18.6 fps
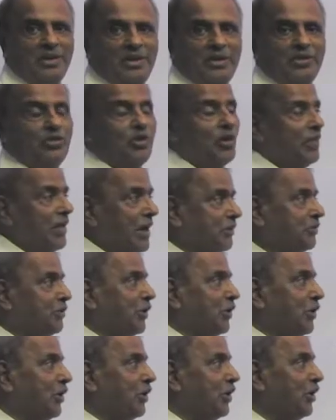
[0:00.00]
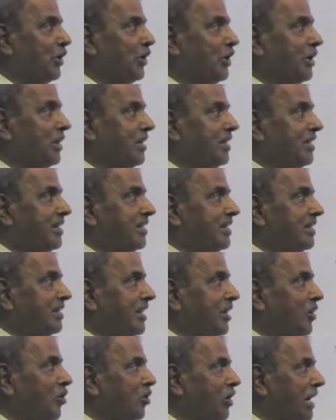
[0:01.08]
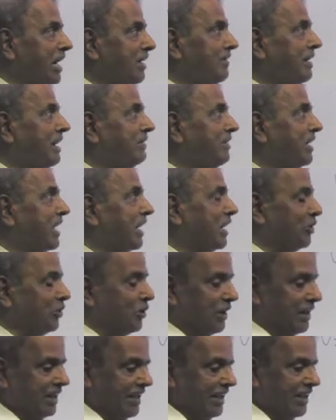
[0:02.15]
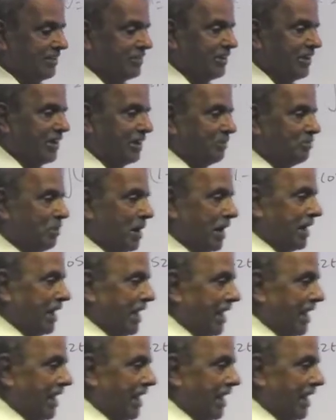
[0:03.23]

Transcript: So therefore, the only way we can do it is by